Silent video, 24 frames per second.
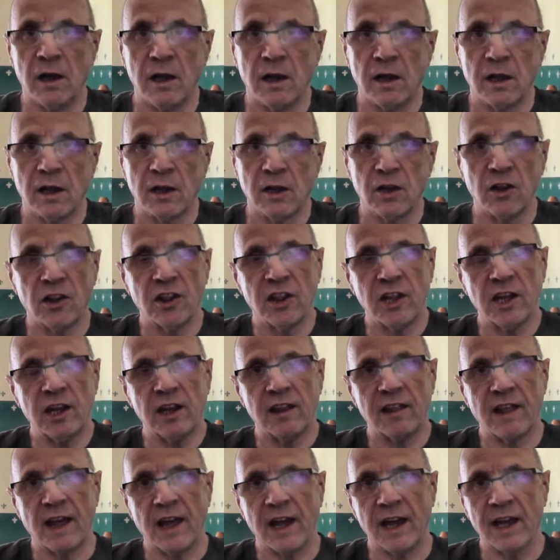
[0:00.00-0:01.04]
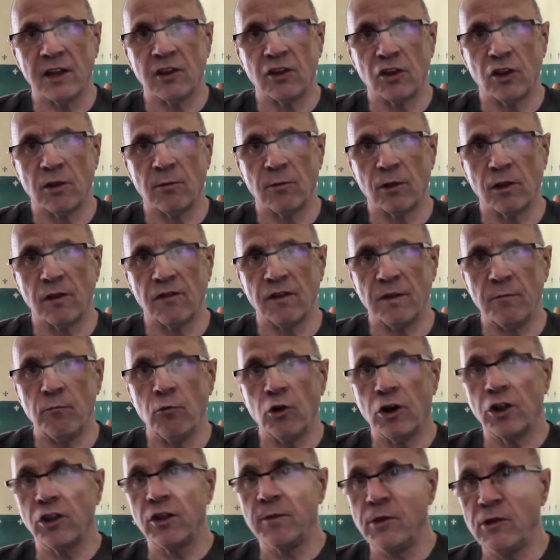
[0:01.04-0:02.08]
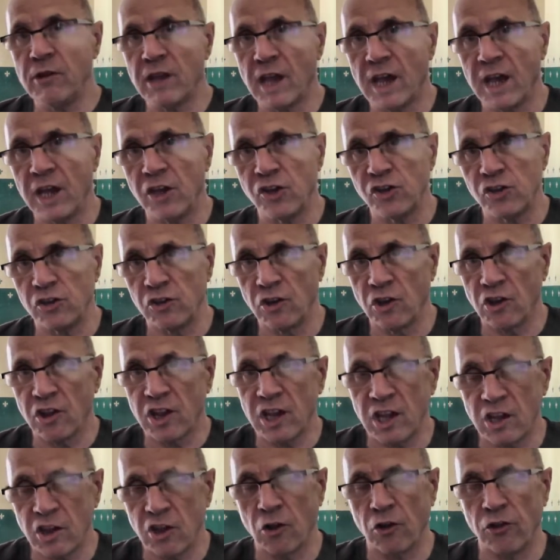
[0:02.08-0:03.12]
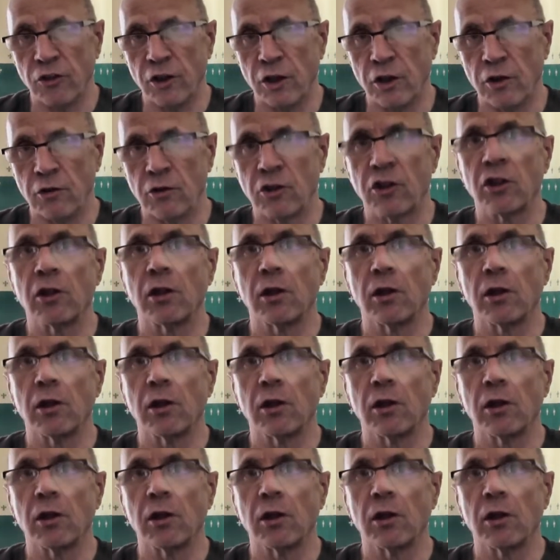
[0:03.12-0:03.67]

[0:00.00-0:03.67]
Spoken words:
consider that in terms of one of the mutations that sits on those